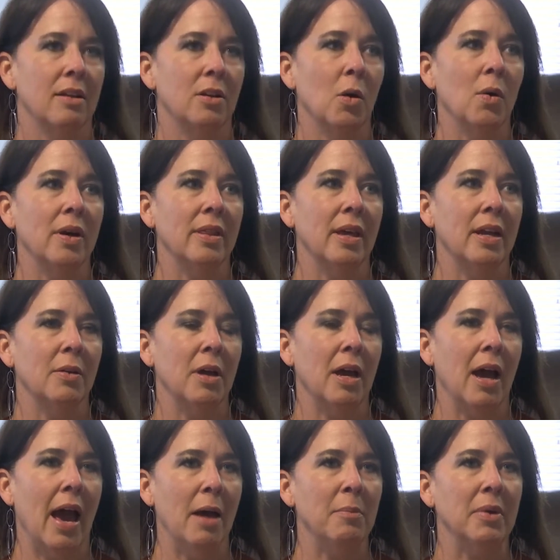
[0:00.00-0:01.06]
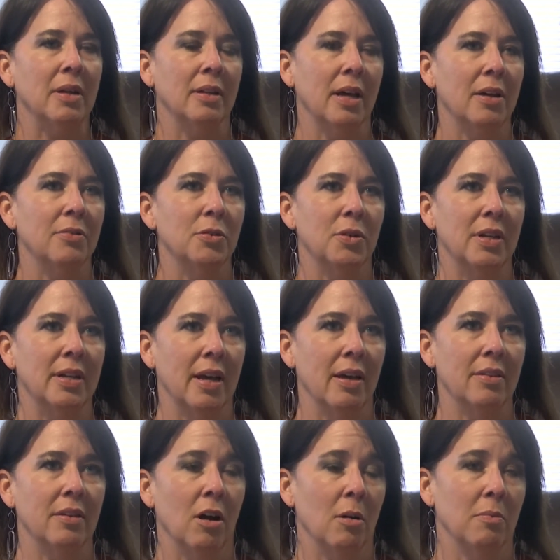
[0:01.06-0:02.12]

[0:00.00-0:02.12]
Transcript: Knowing that it had been a line of duty death, our